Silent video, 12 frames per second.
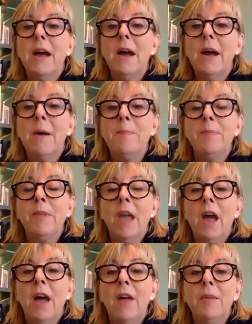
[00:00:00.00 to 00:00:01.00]

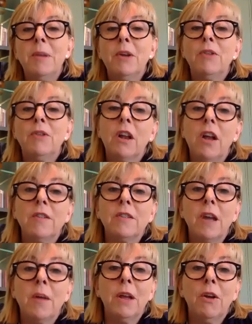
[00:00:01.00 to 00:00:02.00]
I think because the client's
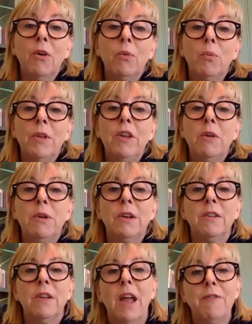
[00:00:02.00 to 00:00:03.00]
coming along with you
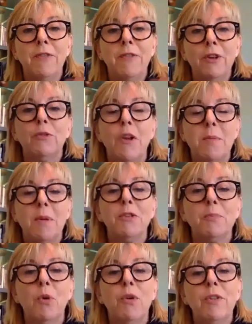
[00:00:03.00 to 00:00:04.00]
and feels very
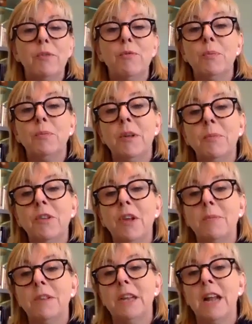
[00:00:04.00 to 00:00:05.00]
much more in the room,
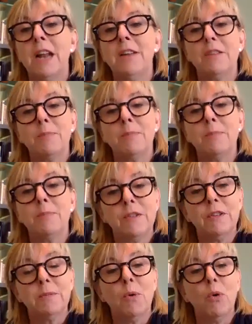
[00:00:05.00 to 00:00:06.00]
sometimes the analysis process
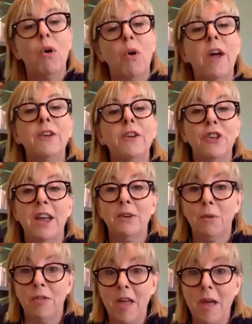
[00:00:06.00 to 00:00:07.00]
is more shared
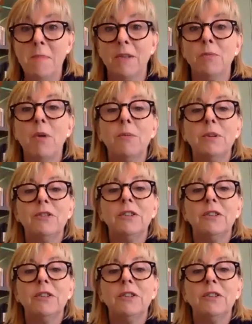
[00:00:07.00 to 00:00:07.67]
with them as well,